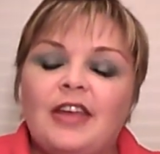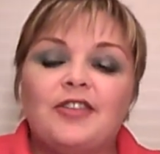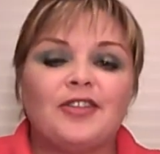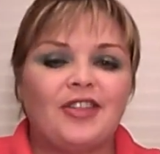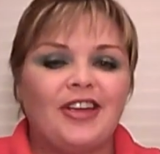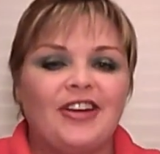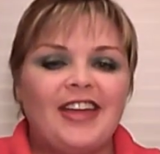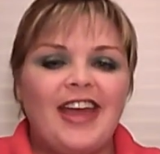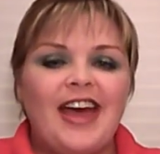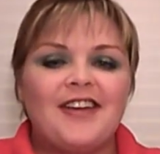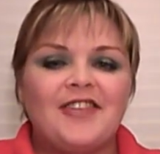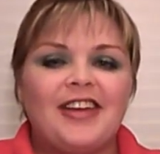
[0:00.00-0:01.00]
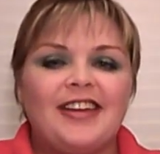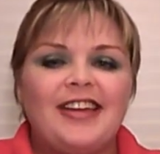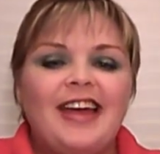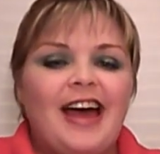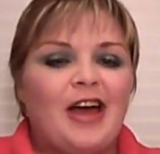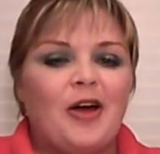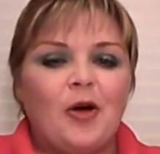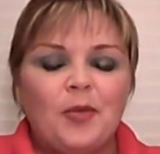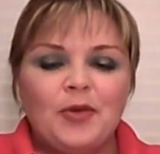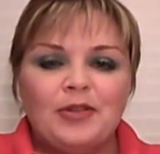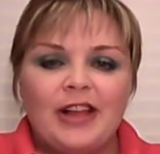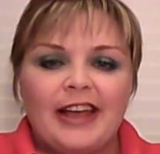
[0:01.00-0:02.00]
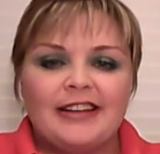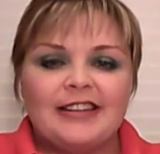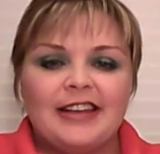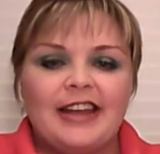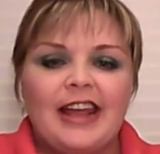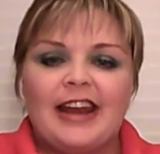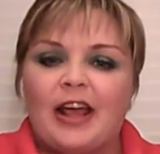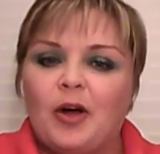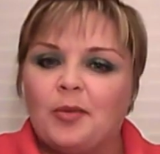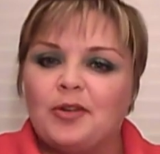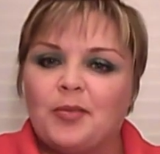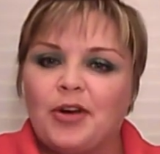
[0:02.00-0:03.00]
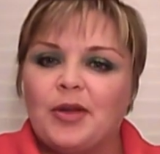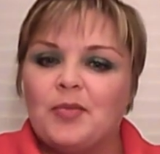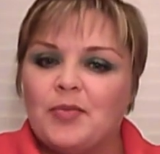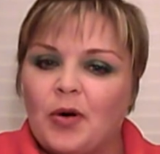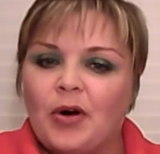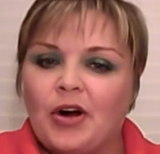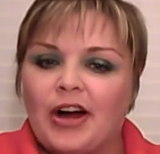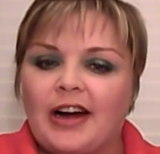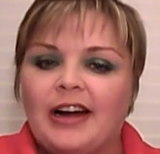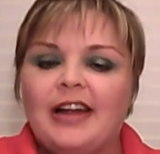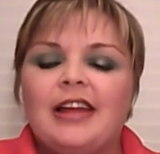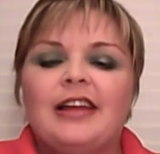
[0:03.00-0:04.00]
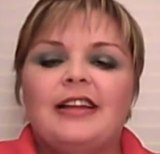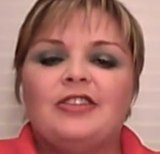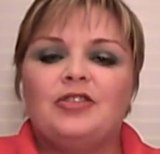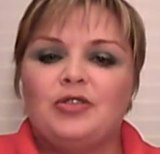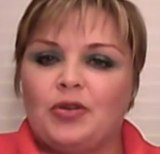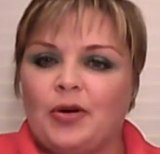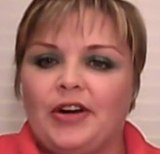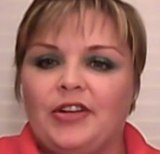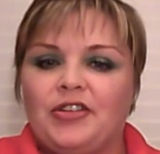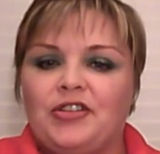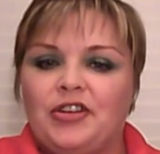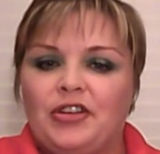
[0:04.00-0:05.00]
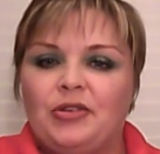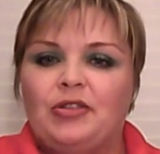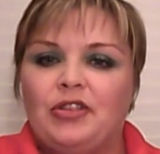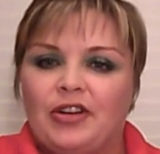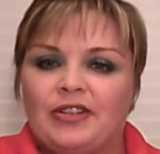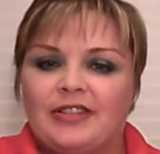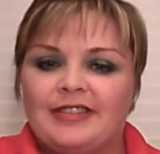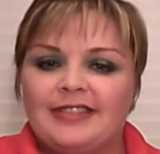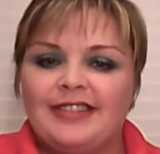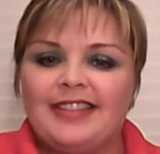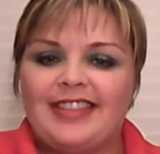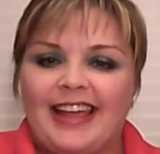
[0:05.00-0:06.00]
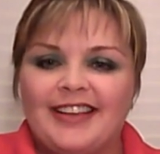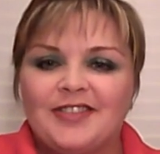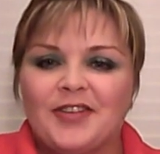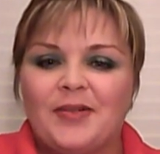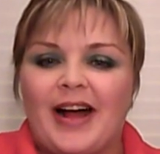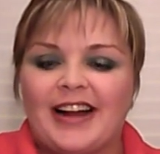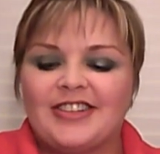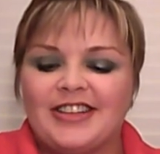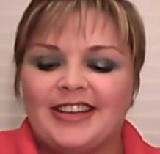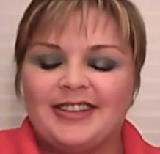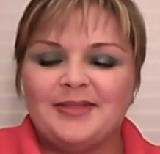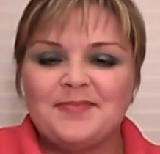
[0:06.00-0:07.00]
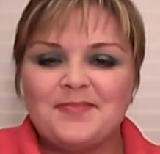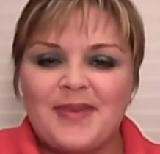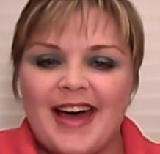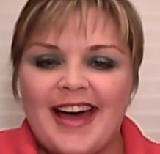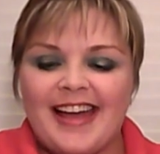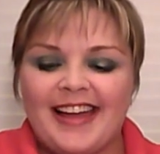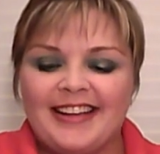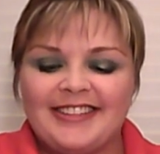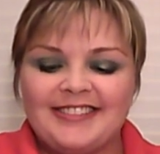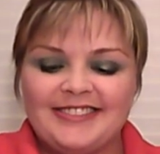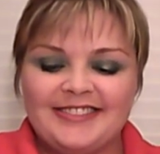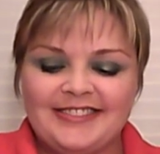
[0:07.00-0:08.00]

So there you have it. I hope you liked it, and I hope to bring more tutorials to you soon. Thanks for watching. Bye.